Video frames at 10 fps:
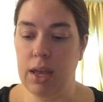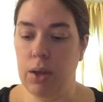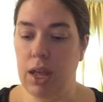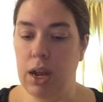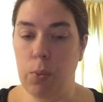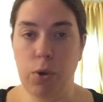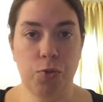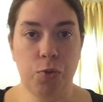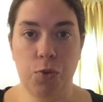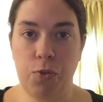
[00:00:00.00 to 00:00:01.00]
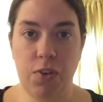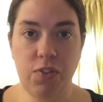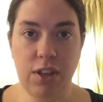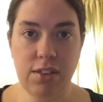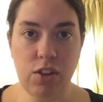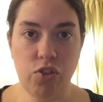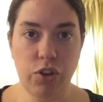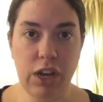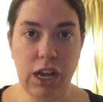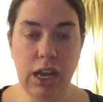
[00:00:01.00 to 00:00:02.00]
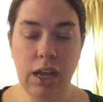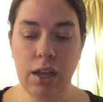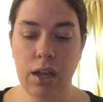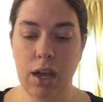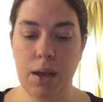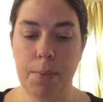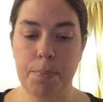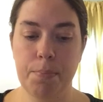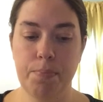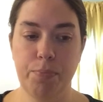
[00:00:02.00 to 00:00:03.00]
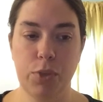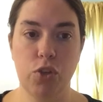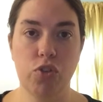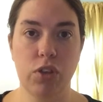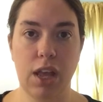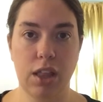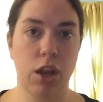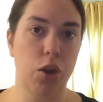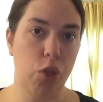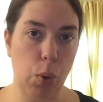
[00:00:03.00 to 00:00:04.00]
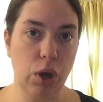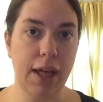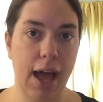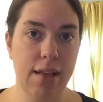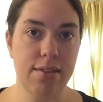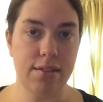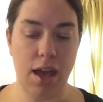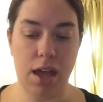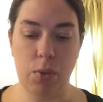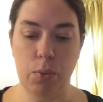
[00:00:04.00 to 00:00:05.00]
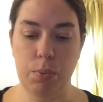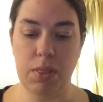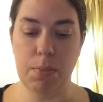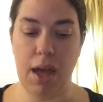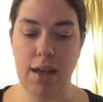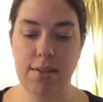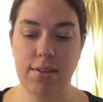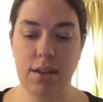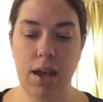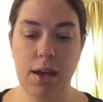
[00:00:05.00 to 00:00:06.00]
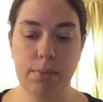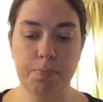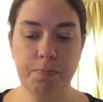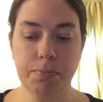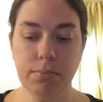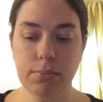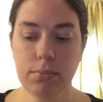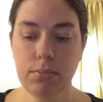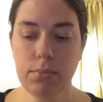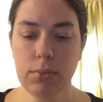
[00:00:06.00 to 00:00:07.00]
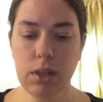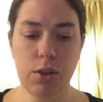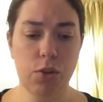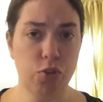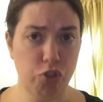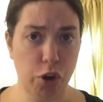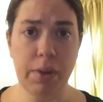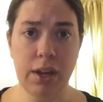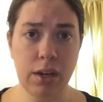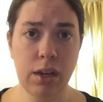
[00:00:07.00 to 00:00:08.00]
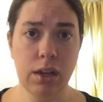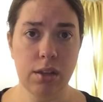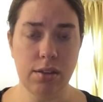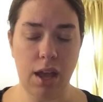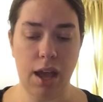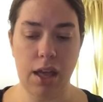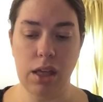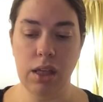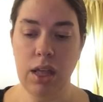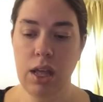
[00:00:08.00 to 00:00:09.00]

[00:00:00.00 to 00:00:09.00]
It'll work for 15th century. Usually, lower class style would be the best. Use German style.